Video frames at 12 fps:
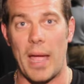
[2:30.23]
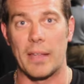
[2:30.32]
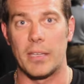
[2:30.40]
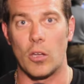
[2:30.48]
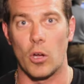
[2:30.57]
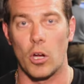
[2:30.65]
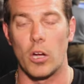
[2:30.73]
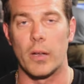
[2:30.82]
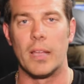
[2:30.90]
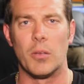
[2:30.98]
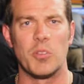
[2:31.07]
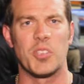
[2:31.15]
badly
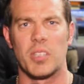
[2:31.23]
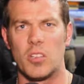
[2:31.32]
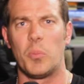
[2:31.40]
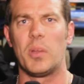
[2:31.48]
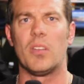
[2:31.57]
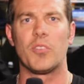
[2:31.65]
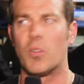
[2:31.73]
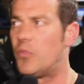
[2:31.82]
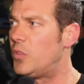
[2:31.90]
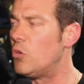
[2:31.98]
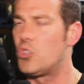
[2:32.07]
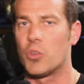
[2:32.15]
hurt, and there was a little bit of
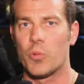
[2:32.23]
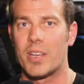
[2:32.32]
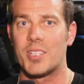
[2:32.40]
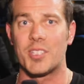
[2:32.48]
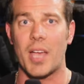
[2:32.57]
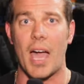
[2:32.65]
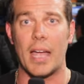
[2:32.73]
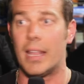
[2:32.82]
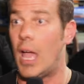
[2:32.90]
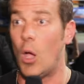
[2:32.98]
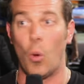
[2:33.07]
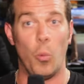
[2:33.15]
confusion
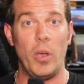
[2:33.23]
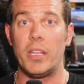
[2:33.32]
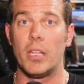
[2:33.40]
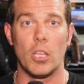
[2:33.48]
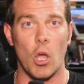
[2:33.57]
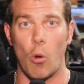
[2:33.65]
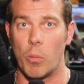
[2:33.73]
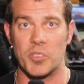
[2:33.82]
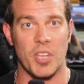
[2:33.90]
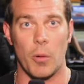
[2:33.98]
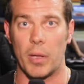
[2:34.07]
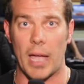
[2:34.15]
ringside. We didn't know what
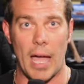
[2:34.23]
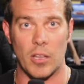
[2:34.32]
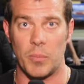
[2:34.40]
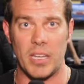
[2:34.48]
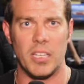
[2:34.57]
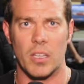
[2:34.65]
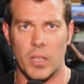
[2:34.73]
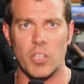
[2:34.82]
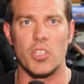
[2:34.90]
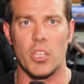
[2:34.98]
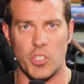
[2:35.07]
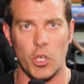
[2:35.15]
was going on immediately.
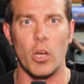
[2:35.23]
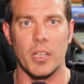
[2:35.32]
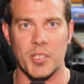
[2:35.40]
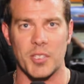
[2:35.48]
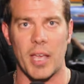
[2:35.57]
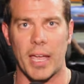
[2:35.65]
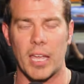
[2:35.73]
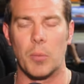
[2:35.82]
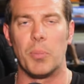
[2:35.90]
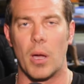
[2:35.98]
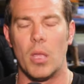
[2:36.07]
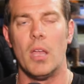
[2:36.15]
It took a
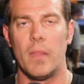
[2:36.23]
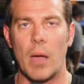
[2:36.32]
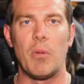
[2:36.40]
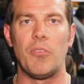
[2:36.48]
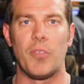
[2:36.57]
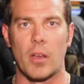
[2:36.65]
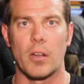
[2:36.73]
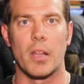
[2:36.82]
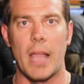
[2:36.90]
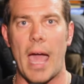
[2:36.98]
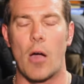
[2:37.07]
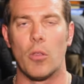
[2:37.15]
second, but then we figured
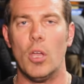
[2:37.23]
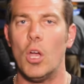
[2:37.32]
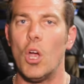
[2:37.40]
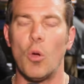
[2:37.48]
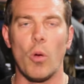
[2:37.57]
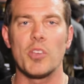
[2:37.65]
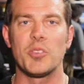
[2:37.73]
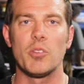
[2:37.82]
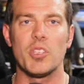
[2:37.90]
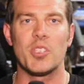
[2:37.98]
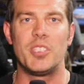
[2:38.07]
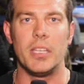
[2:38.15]
it out.
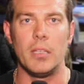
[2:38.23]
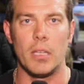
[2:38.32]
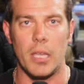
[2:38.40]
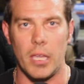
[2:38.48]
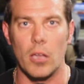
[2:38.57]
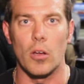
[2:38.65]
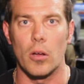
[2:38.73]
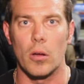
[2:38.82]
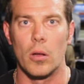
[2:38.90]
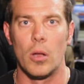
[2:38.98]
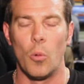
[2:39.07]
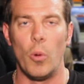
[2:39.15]
Russell just didn't
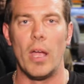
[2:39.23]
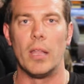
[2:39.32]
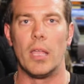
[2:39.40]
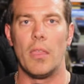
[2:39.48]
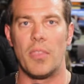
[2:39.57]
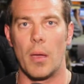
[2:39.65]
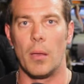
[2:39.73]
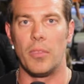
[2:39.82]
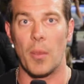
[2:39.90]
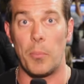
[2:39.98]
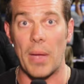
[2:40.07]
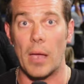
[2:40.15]
hear when
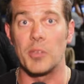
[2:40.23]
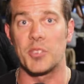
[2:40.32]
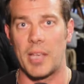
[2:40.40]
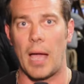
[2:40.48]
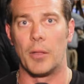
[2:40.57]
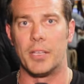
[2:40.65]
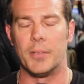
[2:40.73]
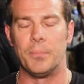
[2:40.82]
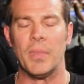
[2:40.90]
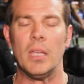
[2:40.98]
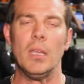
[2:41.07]
the bell sounded.